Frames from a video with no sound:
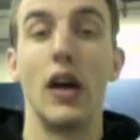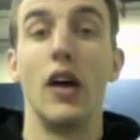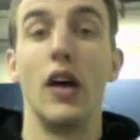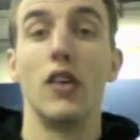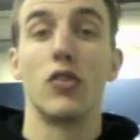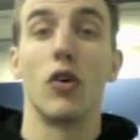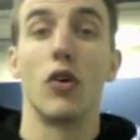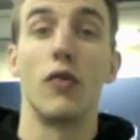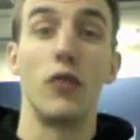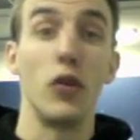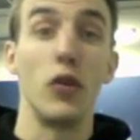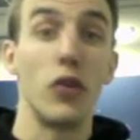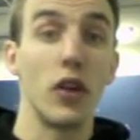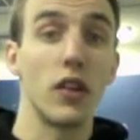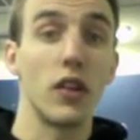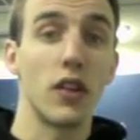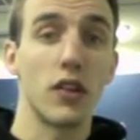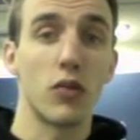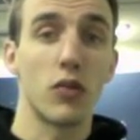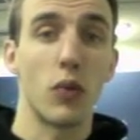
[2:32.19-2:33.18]
so if you think
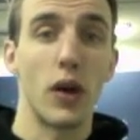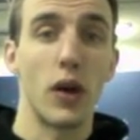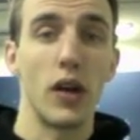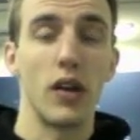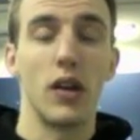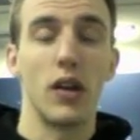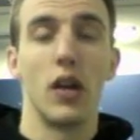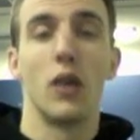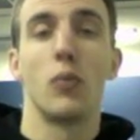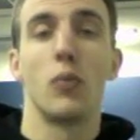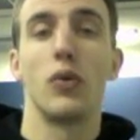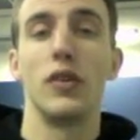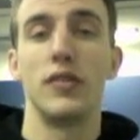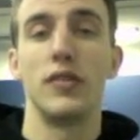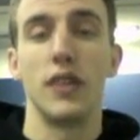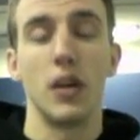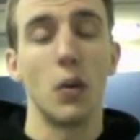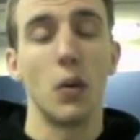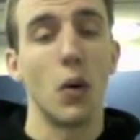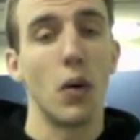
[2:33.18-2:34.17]
that's right, please
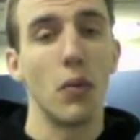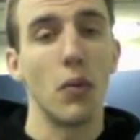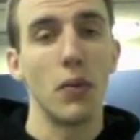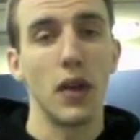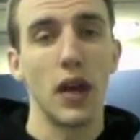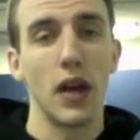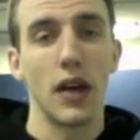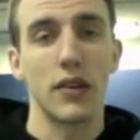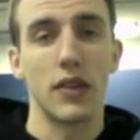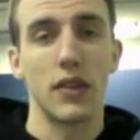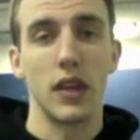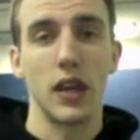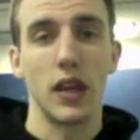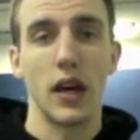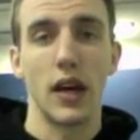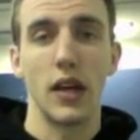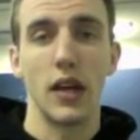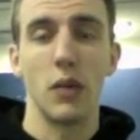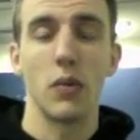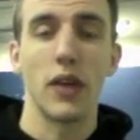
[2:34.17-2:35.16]
email me at the
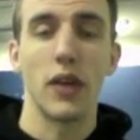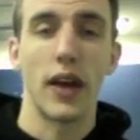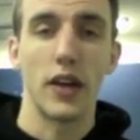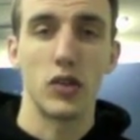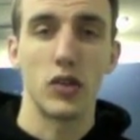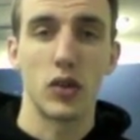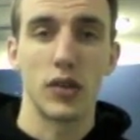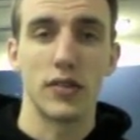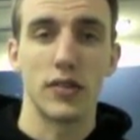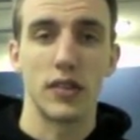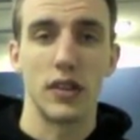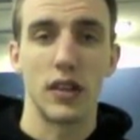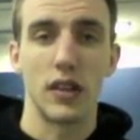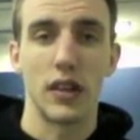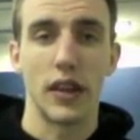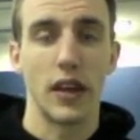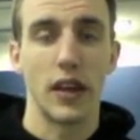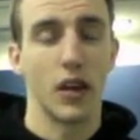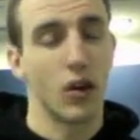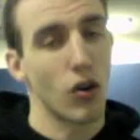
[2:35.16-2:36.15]
uh, email address in the
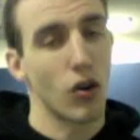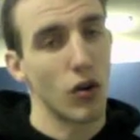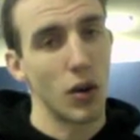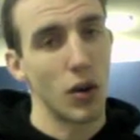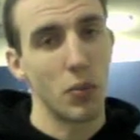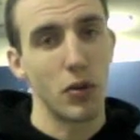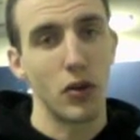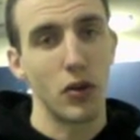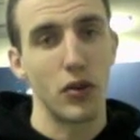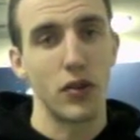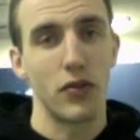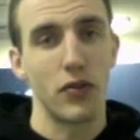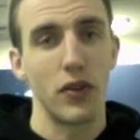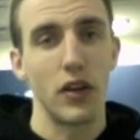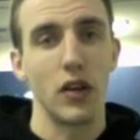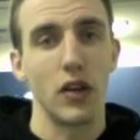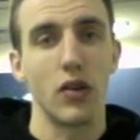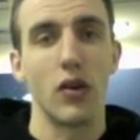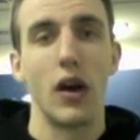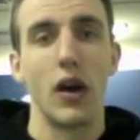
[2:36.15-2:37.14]
link or right below this
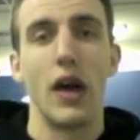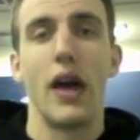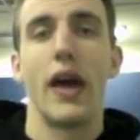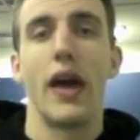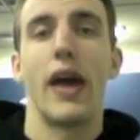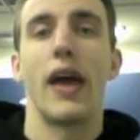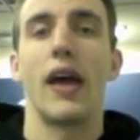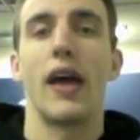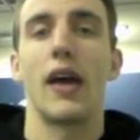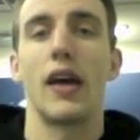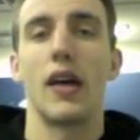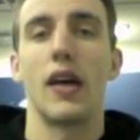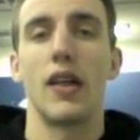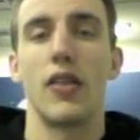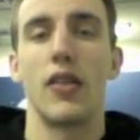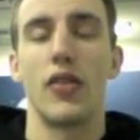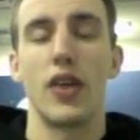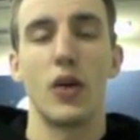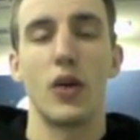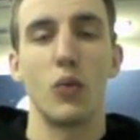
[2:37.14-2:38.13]
video and
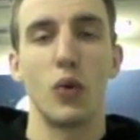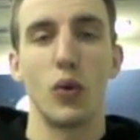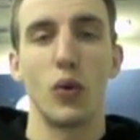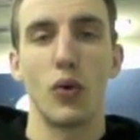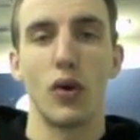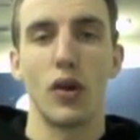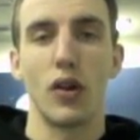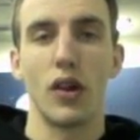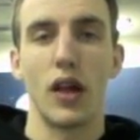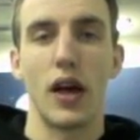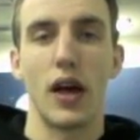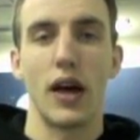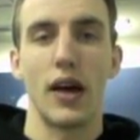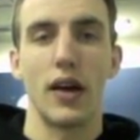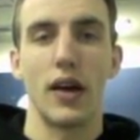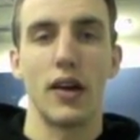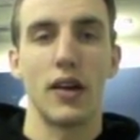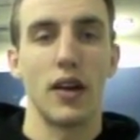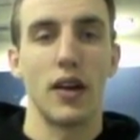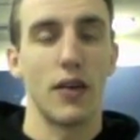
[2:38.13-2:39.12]
then we will,
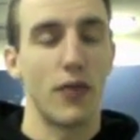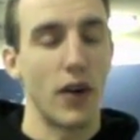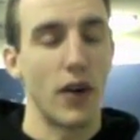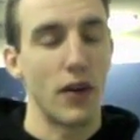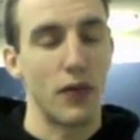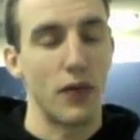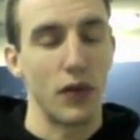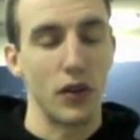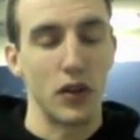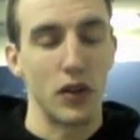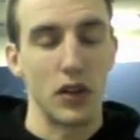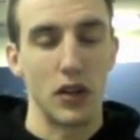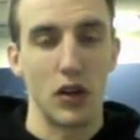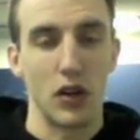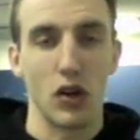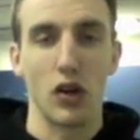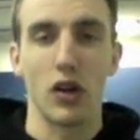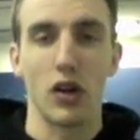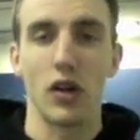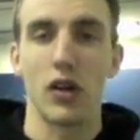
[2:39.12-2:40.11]
uh, if I feel that
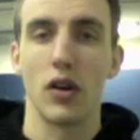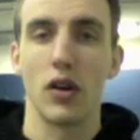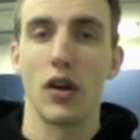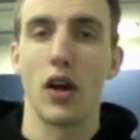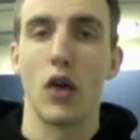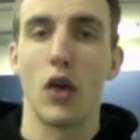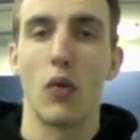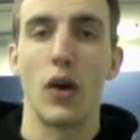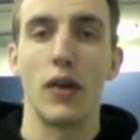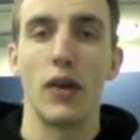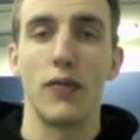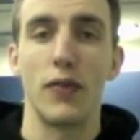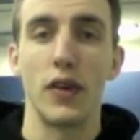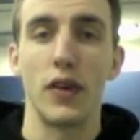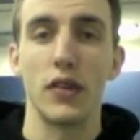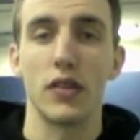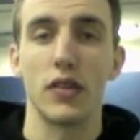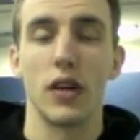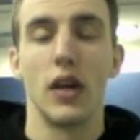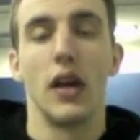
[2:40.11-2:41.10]
you're a, a, right
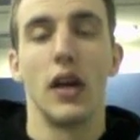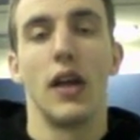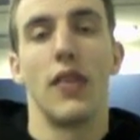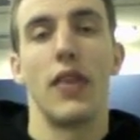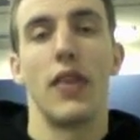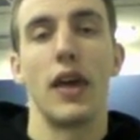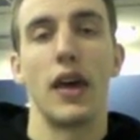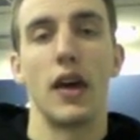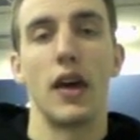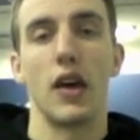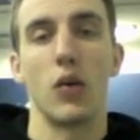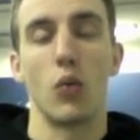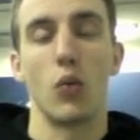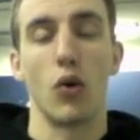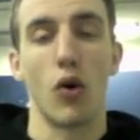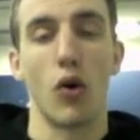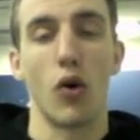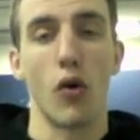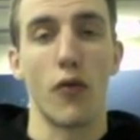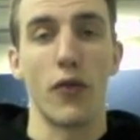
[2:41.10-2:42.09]
fit, then we'll
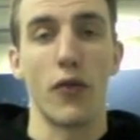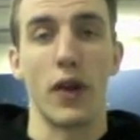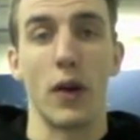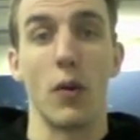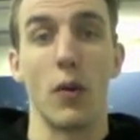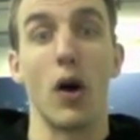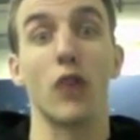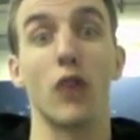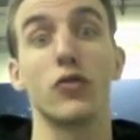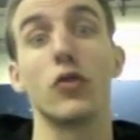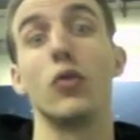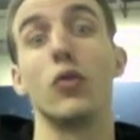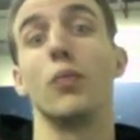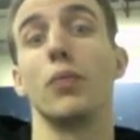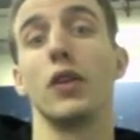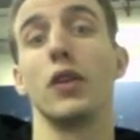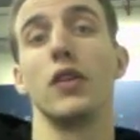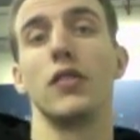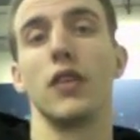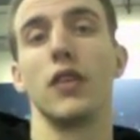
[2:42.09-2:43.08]
go from there. Also,
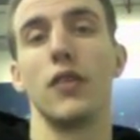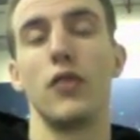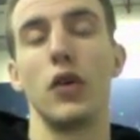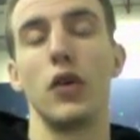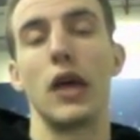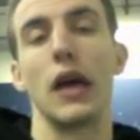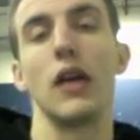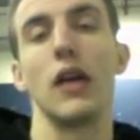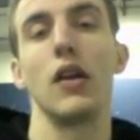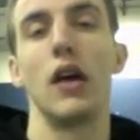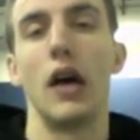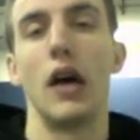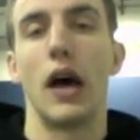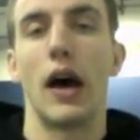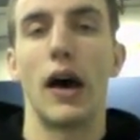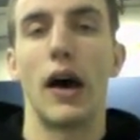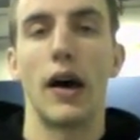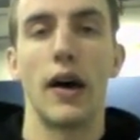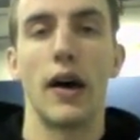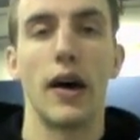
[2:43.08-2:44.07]
please, if you can,
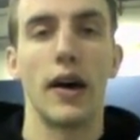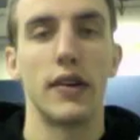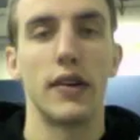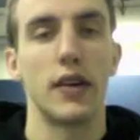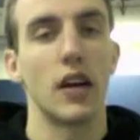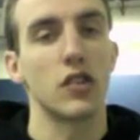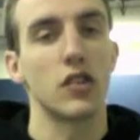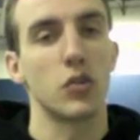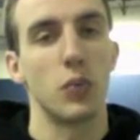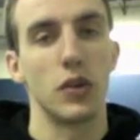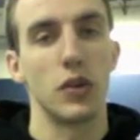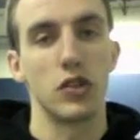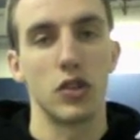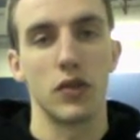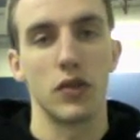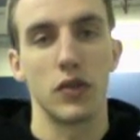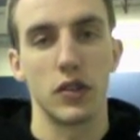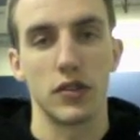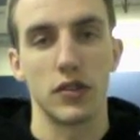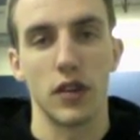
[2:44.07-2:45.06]
uh, attach a picture of
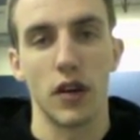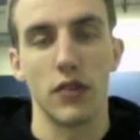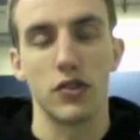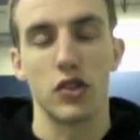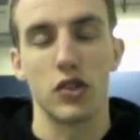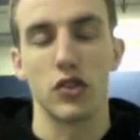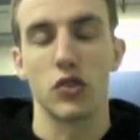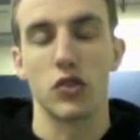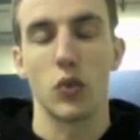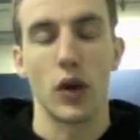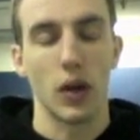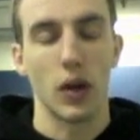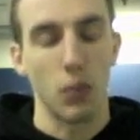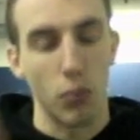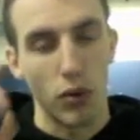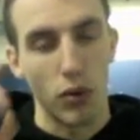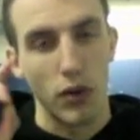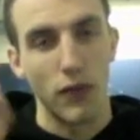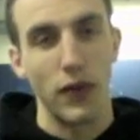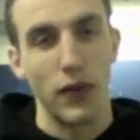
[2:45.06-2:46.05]
yourself just so I can
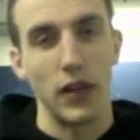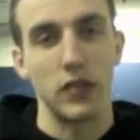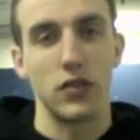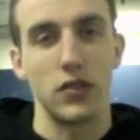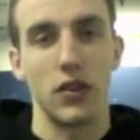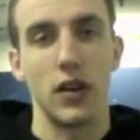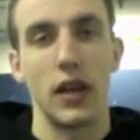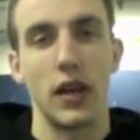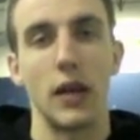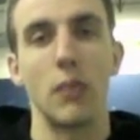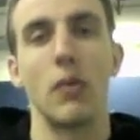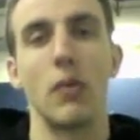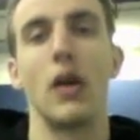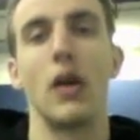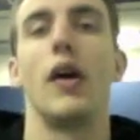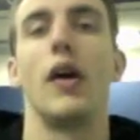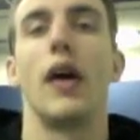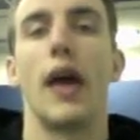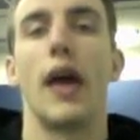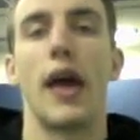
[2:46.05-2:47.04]
put a face to the name
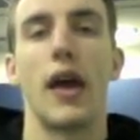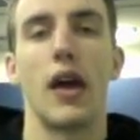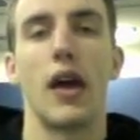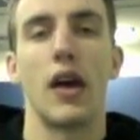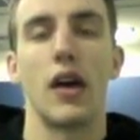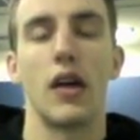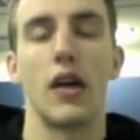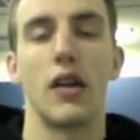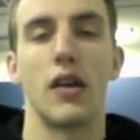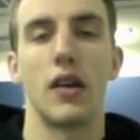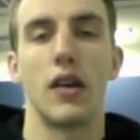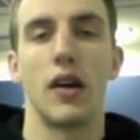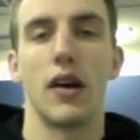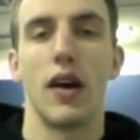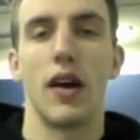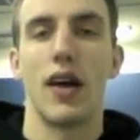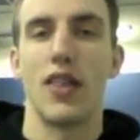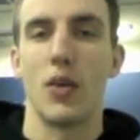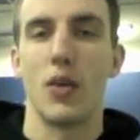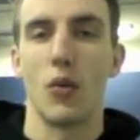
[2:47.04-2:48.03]
and, uh,
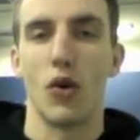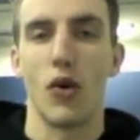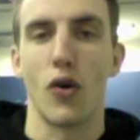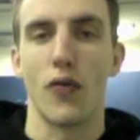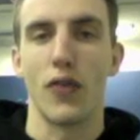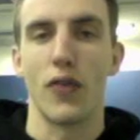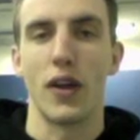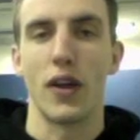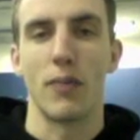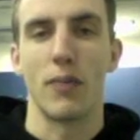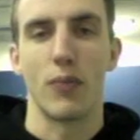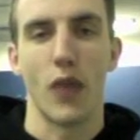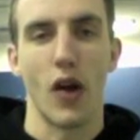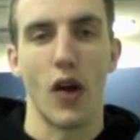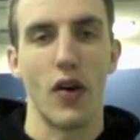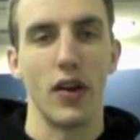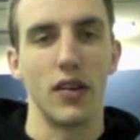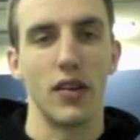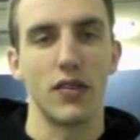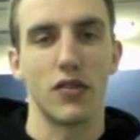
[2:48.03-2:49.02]
and then we'll go from there. All
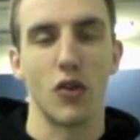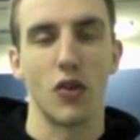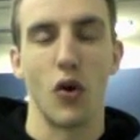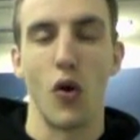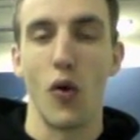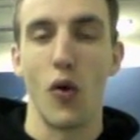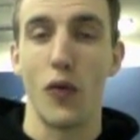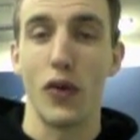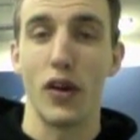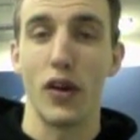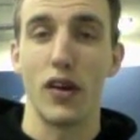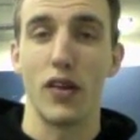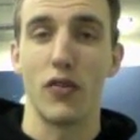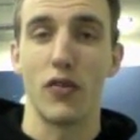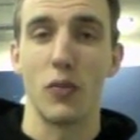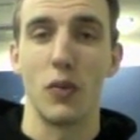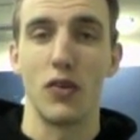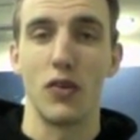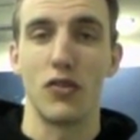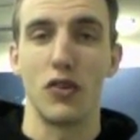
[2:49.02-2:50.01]
right, so hopefully I'll hear
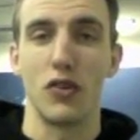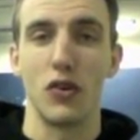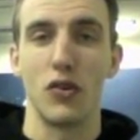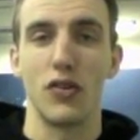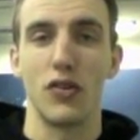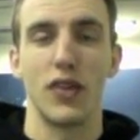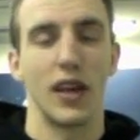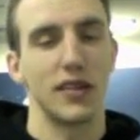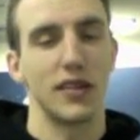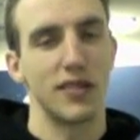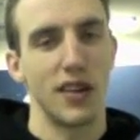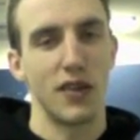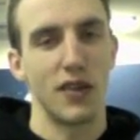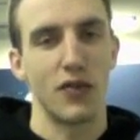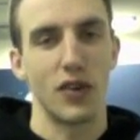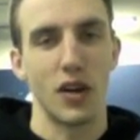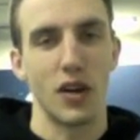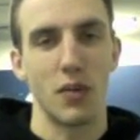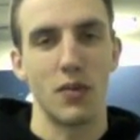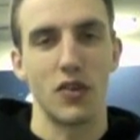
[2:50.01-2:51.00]
from you soon. Thanks again for
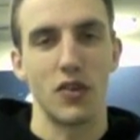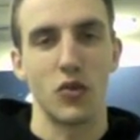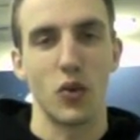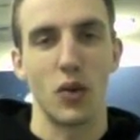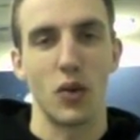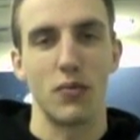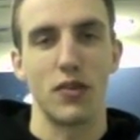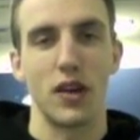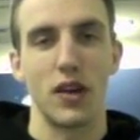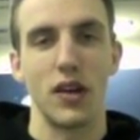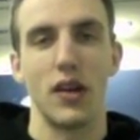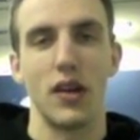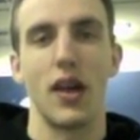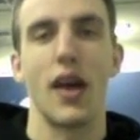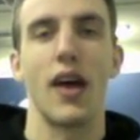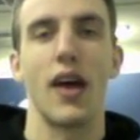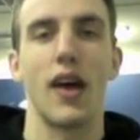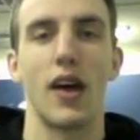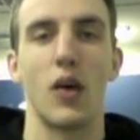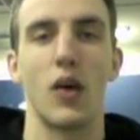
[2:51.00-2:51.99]
coming to this website
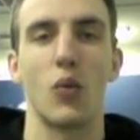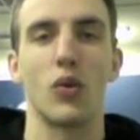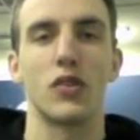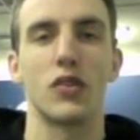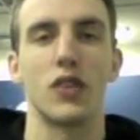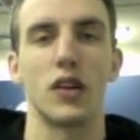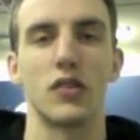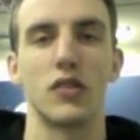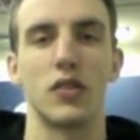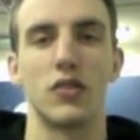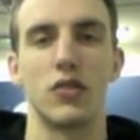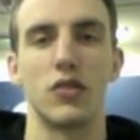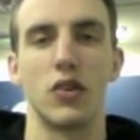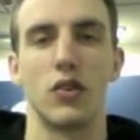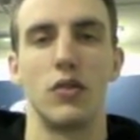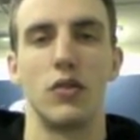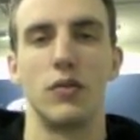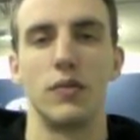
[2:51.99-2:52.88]
and we'll talk to you soon.